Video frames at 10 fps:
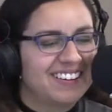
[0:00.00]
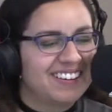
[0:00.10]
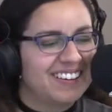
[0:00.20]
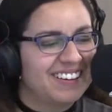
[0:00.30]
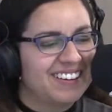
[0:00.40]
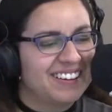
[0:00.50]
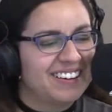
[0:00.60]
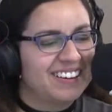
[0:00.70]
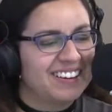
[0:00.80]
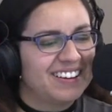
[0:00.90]

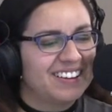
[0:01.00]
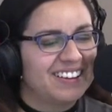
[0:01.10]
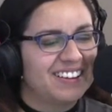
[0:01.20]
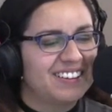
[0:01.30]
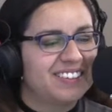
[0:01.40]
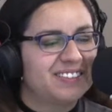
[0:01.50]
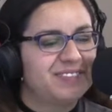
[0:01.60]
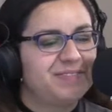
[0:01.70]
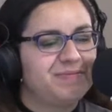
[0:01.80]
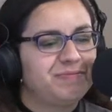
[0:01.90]

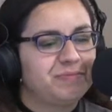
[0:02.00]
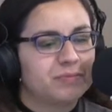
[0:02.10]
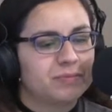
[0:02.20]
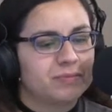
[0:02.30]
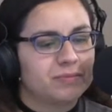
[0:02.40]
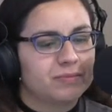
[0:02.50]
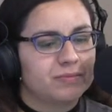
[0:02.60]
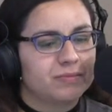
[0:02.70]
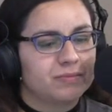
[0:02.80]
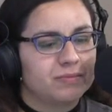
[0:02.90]

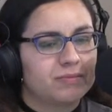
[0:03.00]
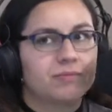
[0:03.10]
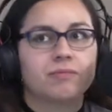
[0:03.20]
The person shown says nothing.